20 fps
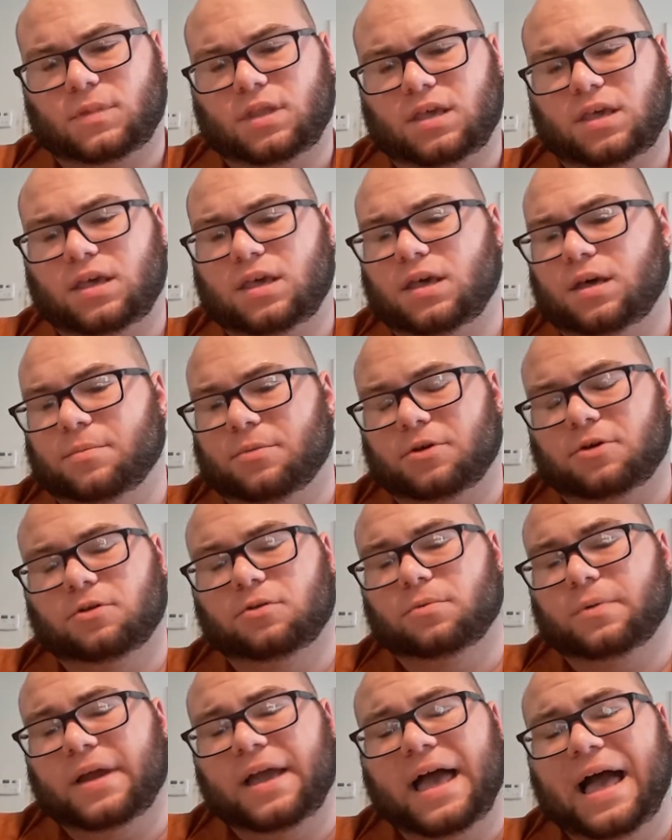
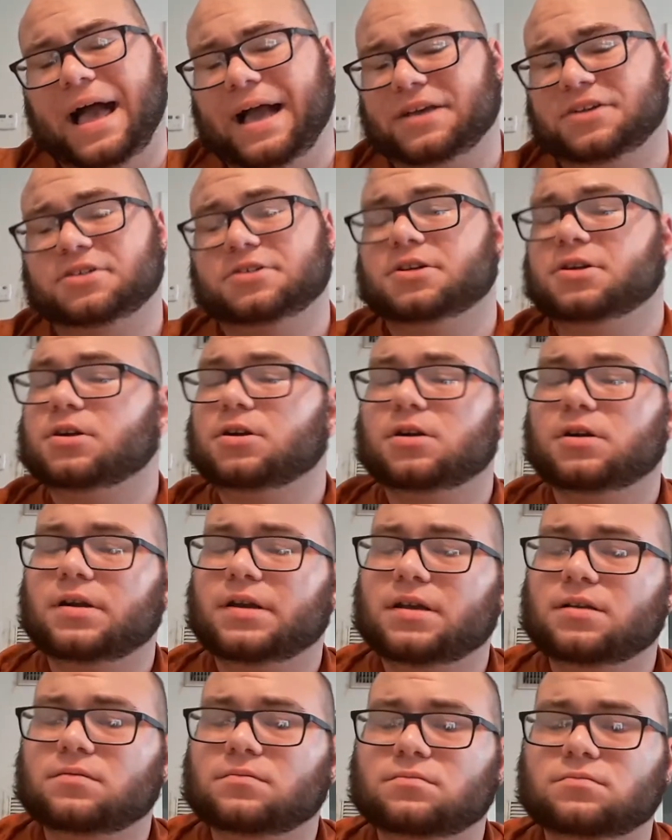chemical reaction
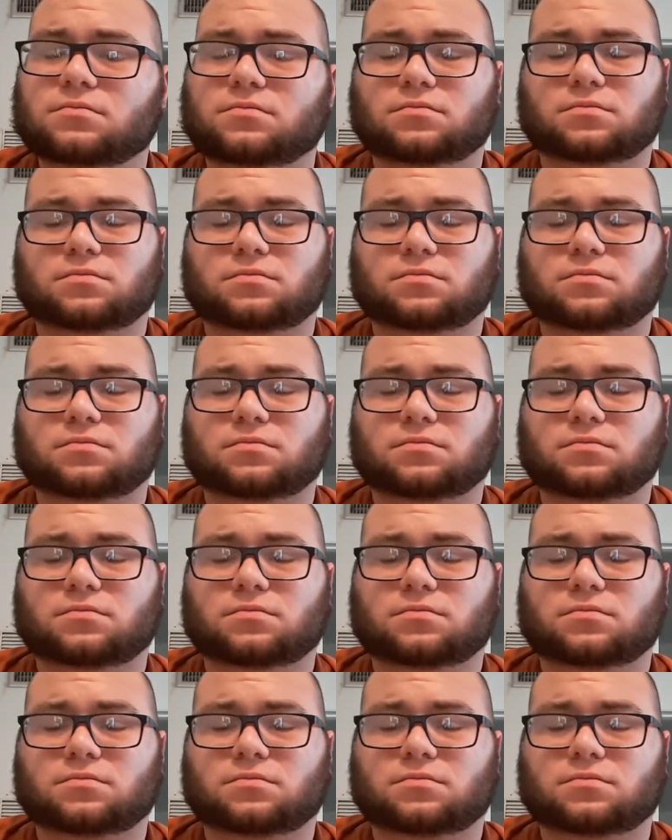occurring